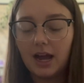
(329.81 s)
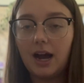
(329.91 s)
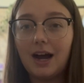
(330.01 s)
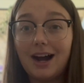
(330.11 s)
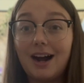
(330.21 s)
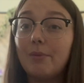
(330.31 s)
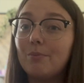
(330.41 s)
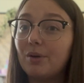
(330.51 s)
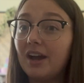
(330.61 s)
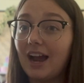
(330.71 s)

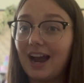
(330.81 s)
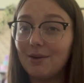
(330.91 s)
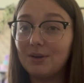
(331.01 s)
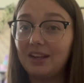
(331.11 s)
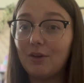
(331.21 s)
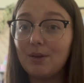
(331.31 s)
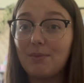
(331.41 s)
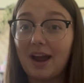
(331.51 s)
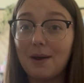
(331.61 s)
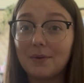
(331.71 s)
but I really only
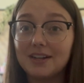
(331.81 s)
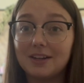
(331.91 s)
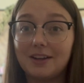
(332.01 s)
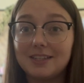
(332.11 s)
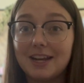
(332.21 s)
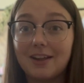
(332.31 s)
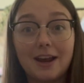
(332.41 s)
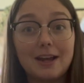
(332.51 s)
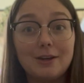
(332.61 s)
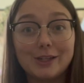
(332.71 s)
buy it when it's on sale and
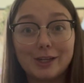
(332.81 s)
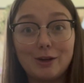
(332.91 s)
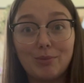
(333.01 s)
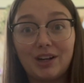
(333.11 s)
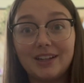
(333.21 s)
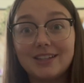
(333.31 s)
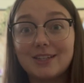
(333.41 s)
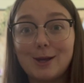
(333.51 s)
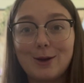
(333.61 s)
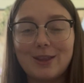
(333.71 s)
I can use a coupon,
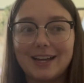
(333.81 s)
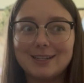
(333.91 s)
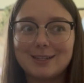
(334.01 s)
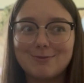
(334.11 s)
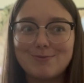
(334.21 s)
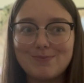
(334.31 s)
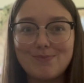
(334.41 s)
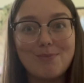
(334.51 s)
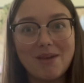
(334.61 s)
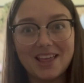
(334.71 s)
so that's
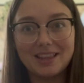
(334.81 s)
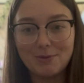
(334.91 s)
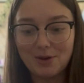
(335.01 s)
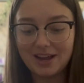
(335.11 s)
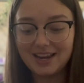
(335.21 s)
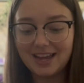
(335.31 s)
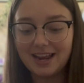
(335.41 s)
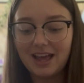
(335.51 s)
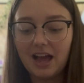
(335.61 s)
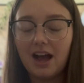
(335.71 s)
mainly what I get.